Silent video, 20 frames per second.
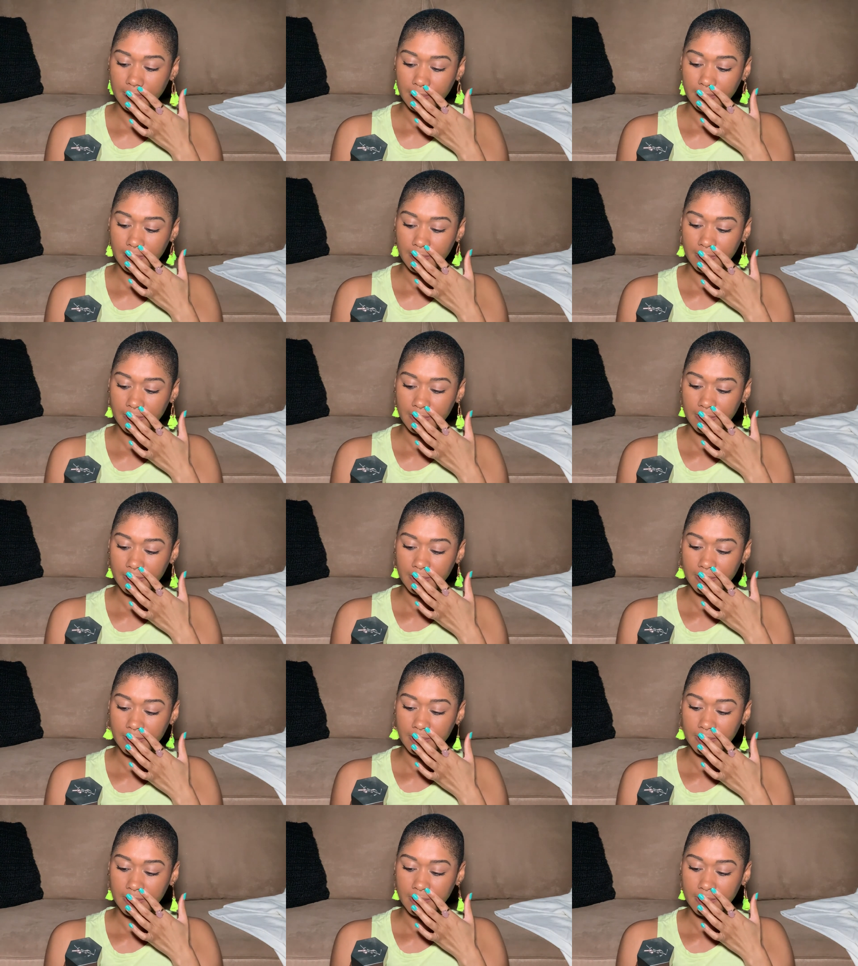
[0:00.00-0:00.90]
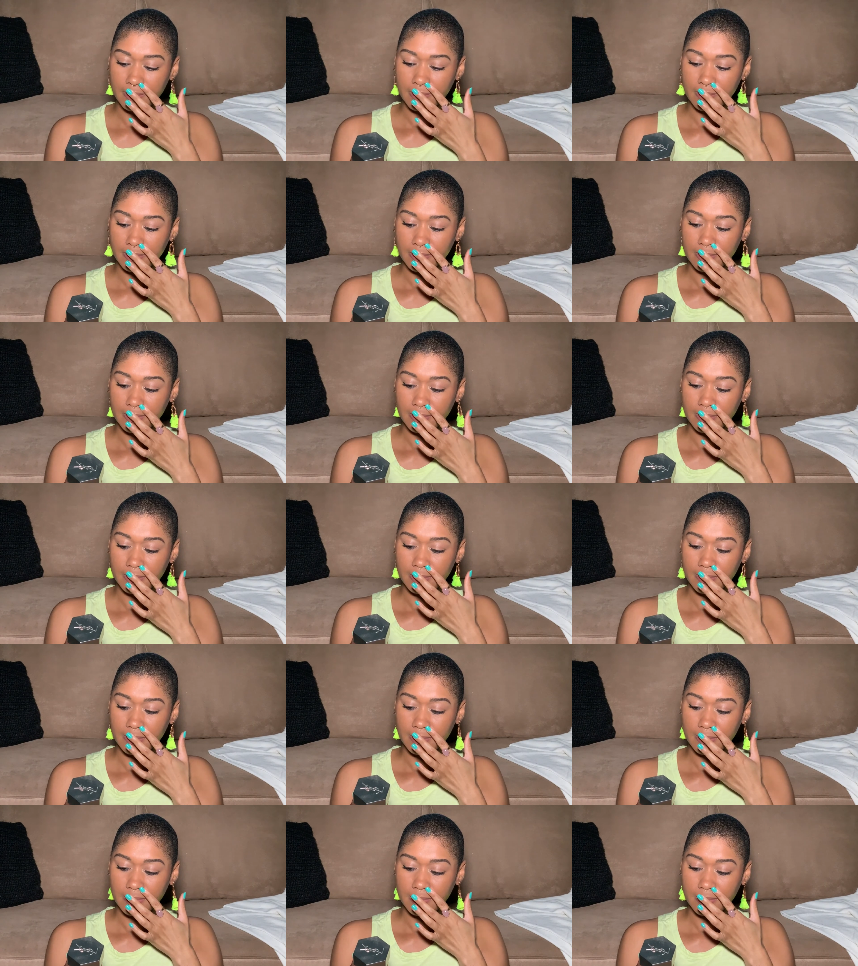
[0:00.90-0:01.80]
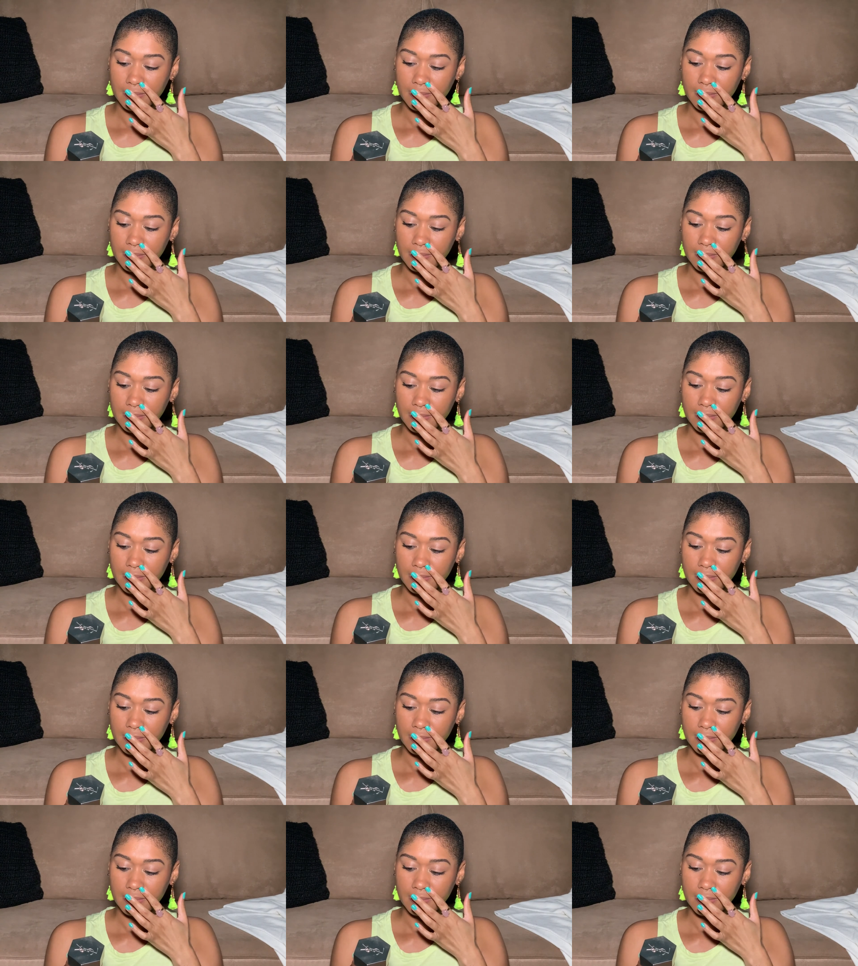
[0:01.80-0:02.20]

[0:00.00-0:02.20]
No one is speaking in this clip.